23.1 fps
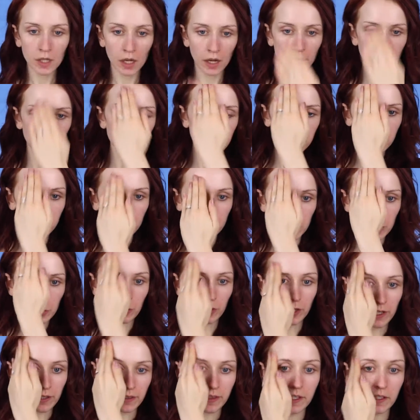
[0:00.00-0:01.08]
I know it's the most
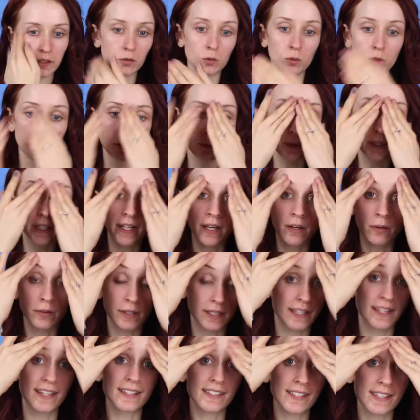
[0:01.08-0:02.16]
boring thing in the world, but I get
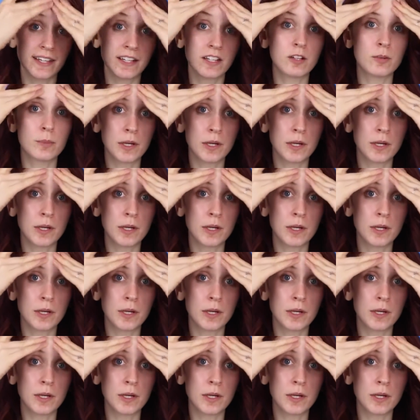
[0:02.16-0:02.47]
really excited